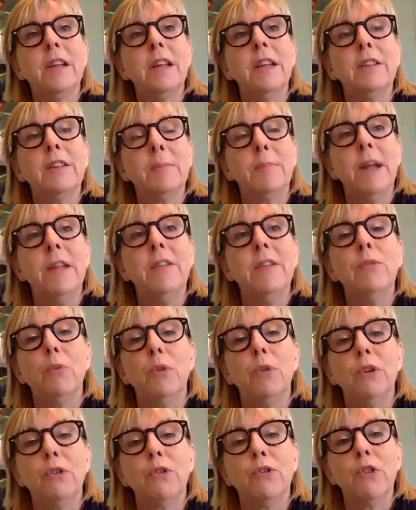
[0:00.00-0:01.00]
It depends
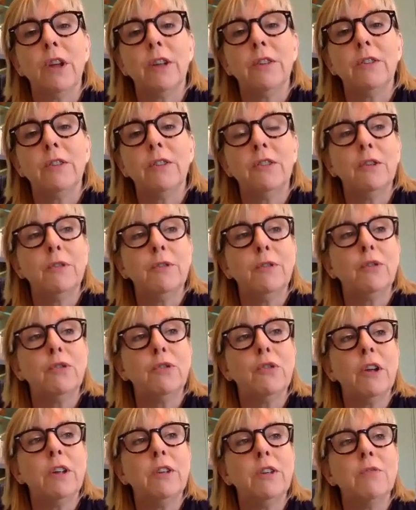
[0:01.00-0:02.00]
what you're trying to do. If you're
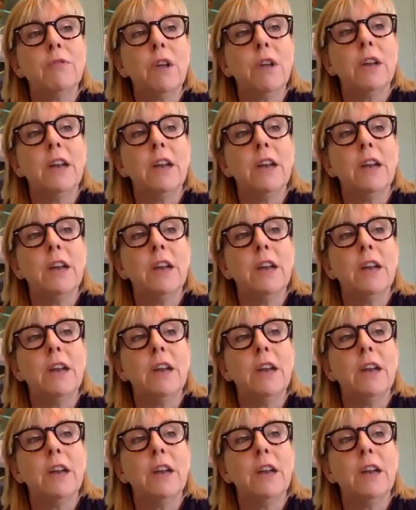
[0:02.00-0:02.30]
trying to run an